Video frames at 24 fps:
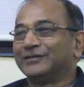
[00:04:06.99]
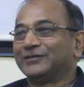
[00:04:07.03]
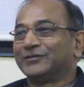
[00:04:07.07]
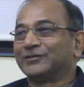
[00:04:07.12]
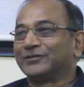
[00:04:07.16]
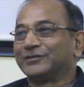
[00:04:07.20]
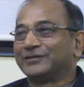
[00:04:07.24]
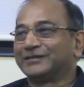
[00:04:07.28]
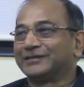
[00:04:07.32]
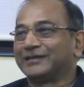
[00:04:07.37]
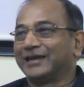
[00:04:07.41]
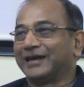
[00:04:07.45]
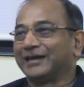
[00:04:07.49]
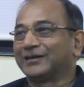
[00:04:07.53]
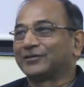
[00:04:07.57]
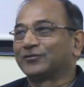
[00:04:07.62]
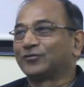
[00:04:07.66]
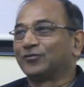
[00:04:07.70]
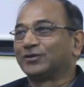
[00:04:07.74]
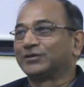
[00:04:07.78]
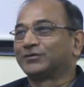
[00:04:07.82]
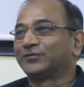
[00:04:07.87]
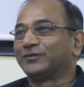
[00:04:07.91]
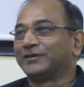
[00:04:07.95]
So in that
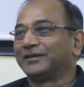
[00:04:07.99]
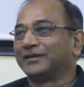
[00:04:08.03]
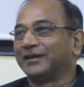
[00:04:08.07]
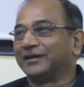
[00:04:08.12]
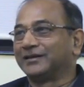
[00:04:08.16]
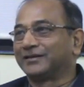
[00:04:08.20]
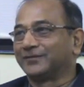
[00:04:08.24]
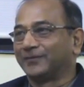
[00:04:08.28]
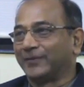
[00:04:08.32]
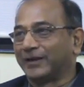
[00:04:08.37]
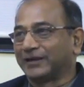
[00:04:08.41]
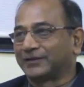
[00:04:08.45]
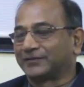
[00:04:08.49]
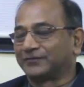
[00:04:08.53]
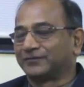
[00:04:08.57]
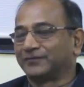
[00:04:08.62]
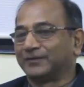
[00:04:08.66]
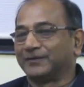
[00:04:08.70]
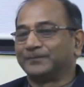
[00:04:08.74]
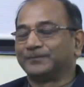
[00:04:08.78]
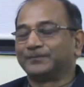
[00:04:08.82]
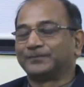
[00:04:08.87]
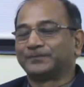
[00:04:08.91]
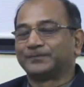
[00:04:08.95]
course, we learned
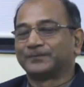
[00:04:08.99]
maximum.